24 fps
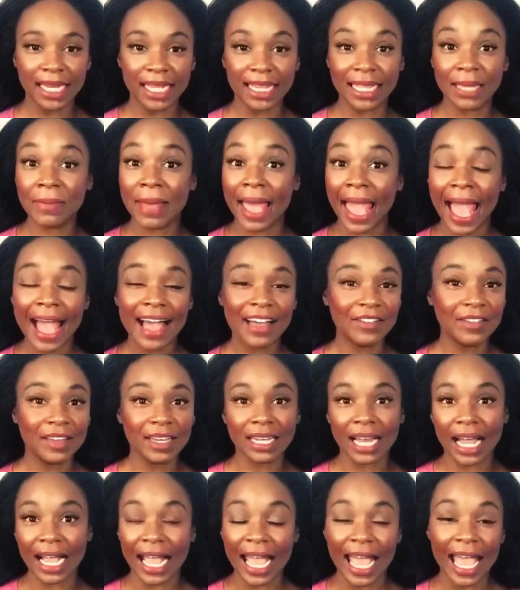And them
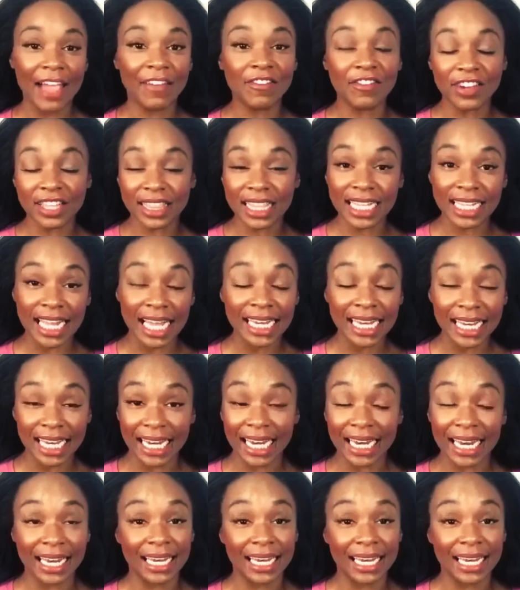having everything they needed.